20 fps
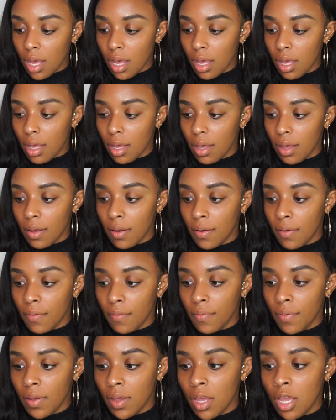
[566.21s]

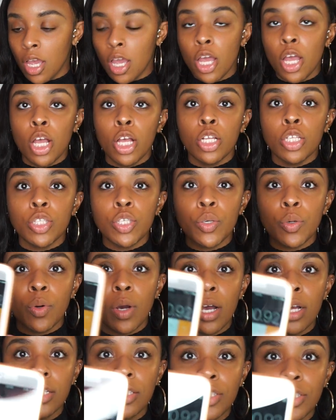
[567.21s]
of
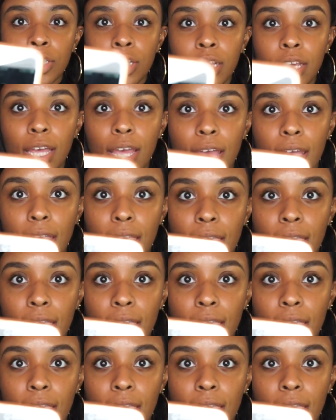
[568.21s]
$292.